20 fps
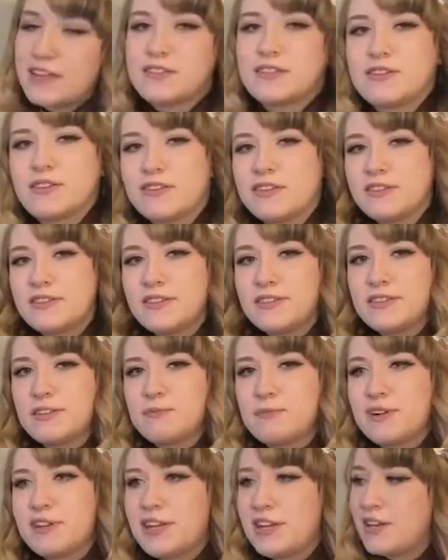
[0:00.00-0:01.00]
so this is a
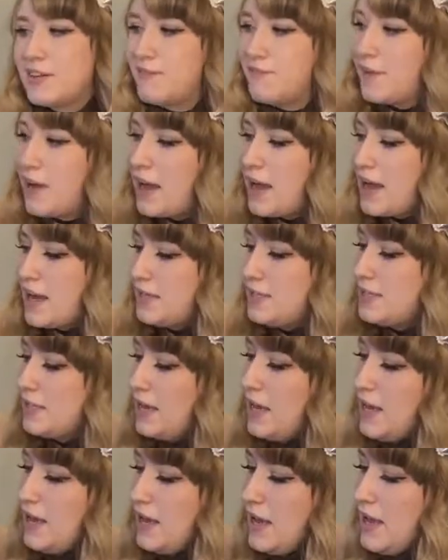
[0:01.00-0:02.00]
pretty good find.
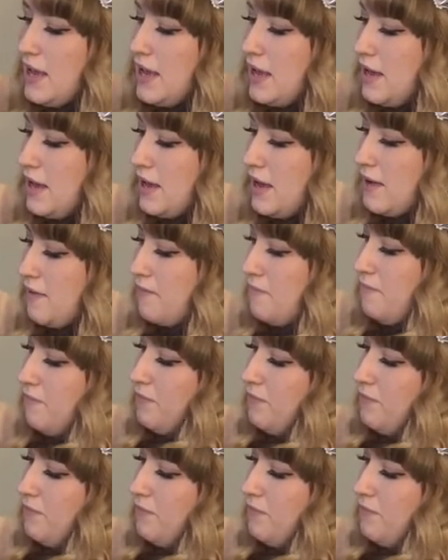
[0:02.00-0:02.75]
Um,